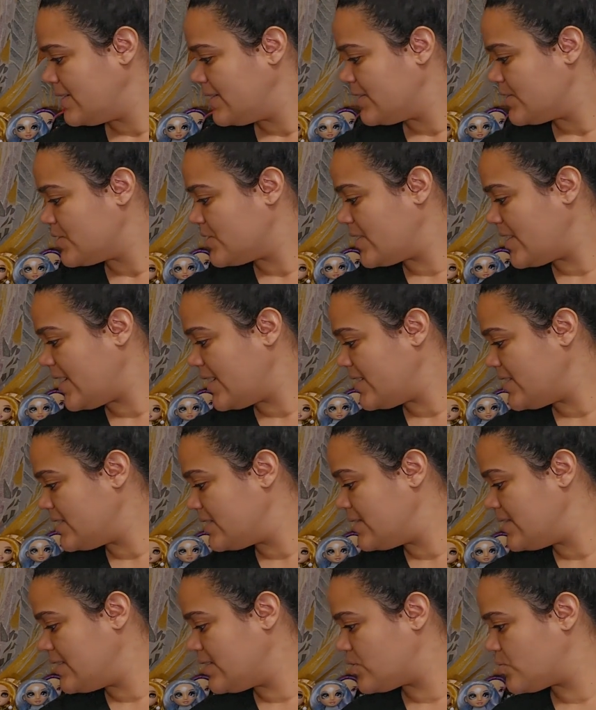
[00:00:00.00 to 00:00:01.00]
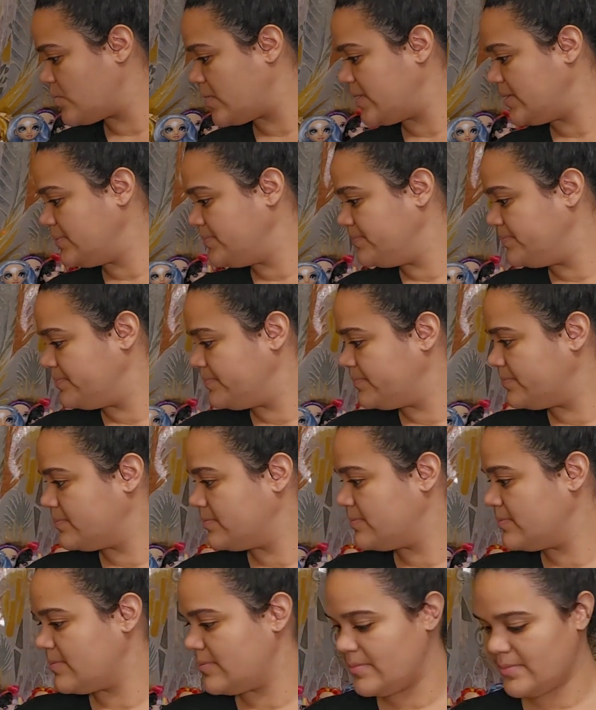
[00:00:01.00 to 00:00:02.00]
So that is this one.
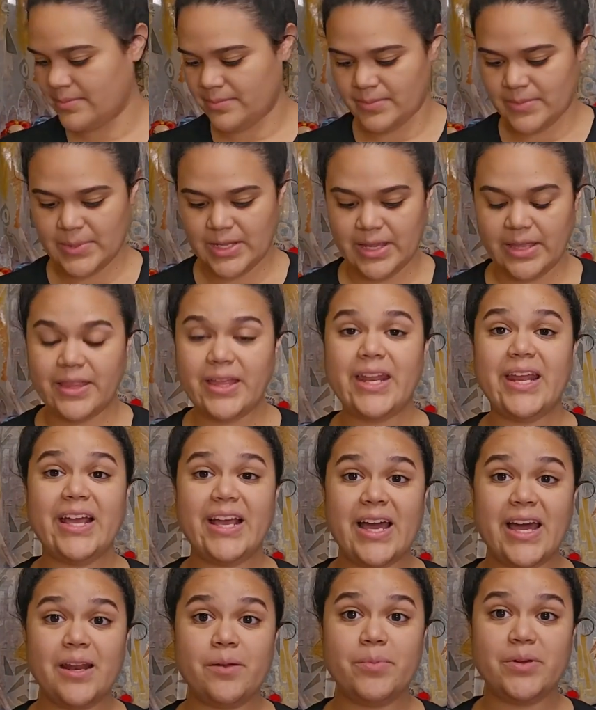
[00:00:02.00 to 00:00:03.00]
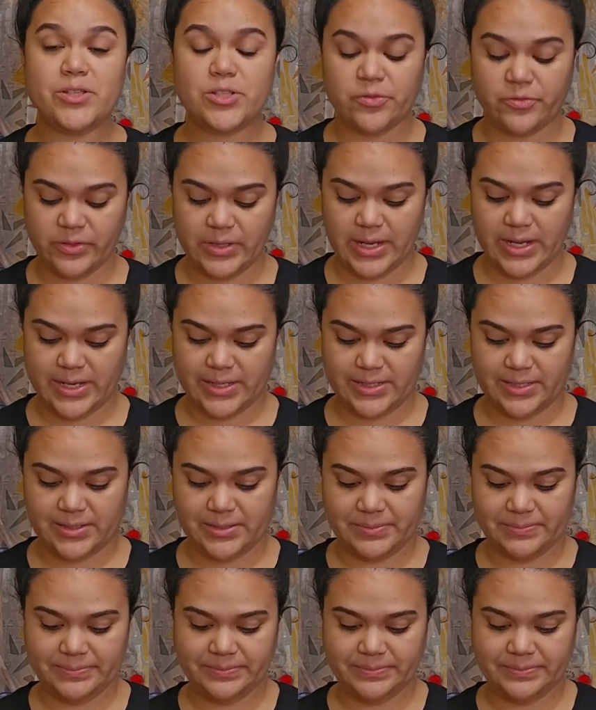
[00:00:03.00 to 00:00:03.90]
And then I got a bunch of floss.